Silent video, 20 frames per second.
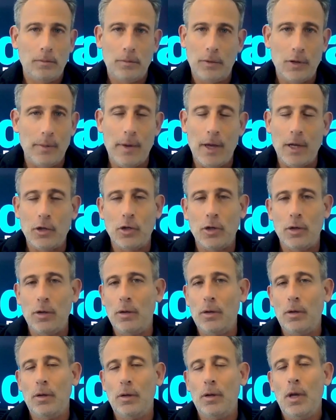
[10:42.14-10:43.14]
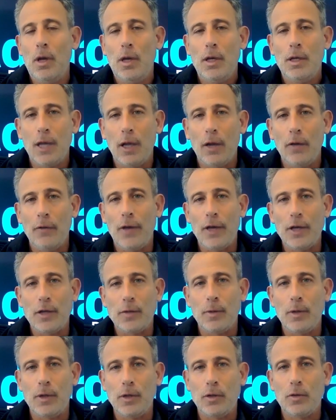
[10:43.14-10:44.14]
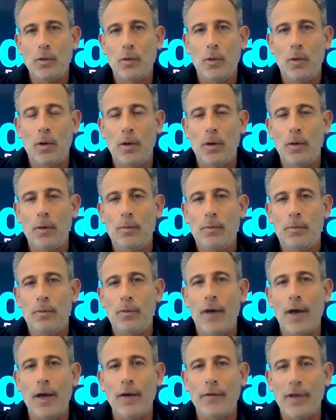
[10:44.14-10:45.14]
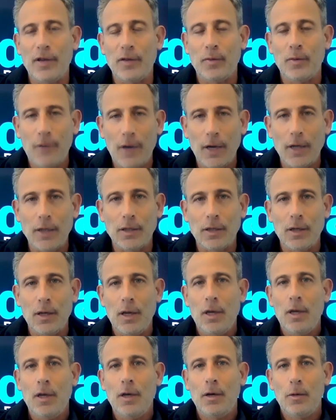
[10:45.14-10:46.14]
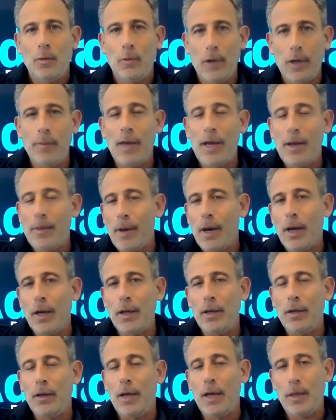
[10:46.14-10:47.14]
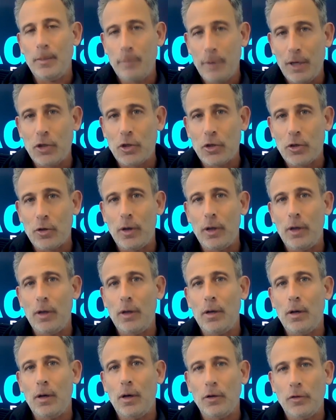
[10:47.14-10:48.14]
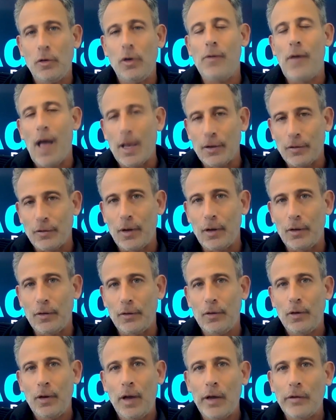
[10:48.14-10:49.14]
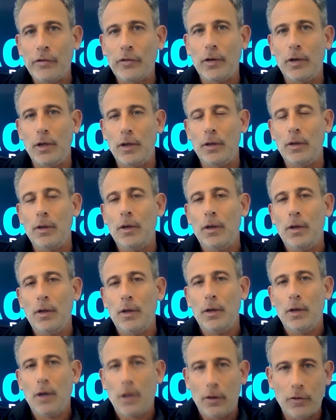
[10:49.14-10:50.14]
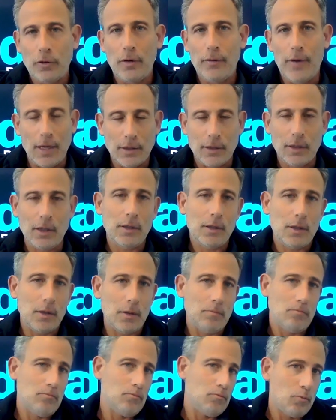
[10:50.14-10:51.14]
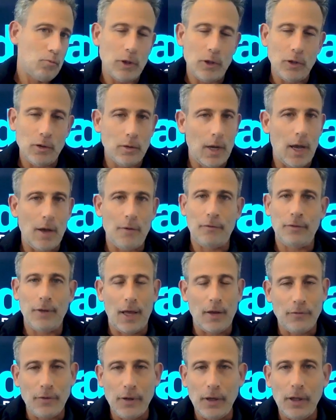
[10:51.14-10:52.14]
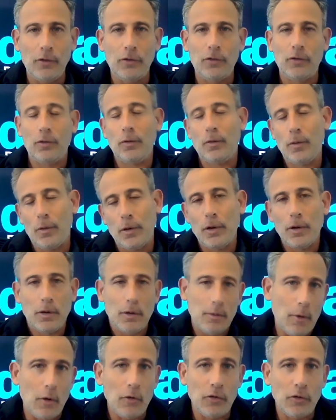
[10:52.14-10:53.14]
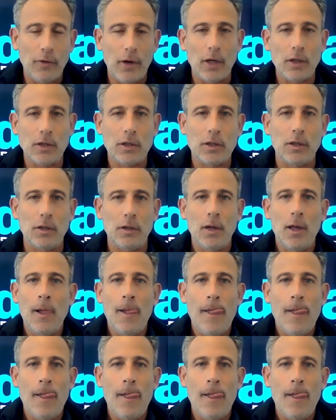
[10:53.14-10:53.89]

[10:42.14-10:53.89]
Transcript: as I mentioned, sell investments, or provide investment advice. We make money administering alternative assets, custodying alternative assets, and we have flat fees, or most of us, and